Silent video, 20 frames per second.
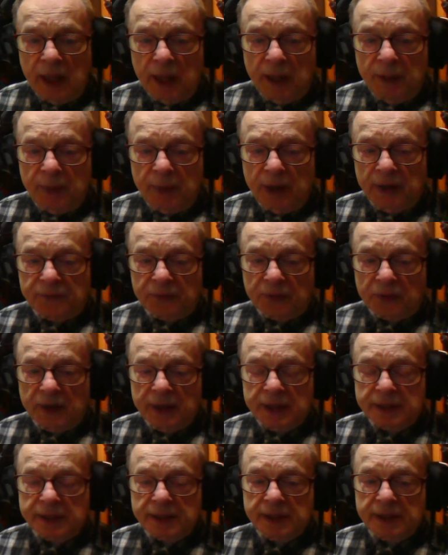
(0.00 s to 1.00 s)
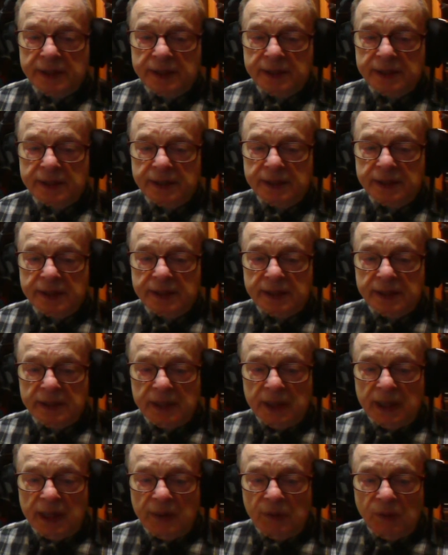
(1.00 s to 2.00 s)
But for instance,
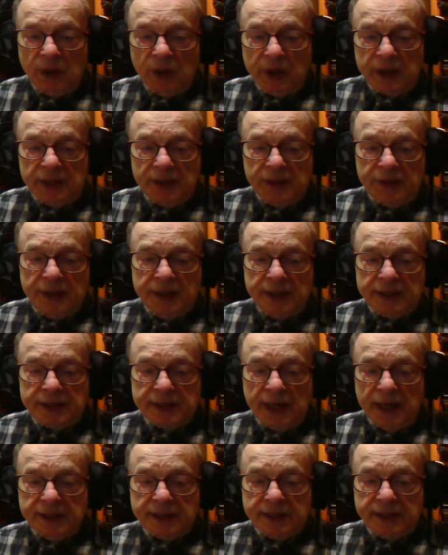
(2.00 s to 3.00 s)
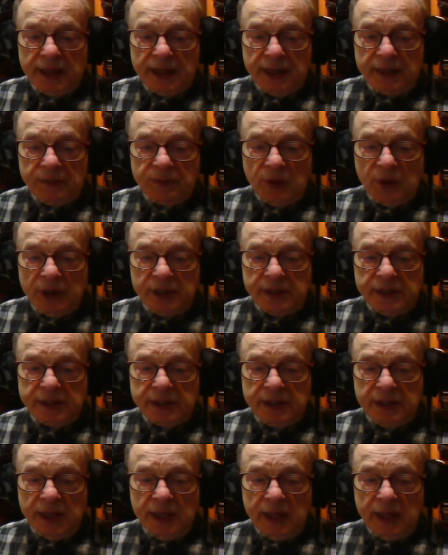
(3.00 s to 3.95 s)
one of the things I said was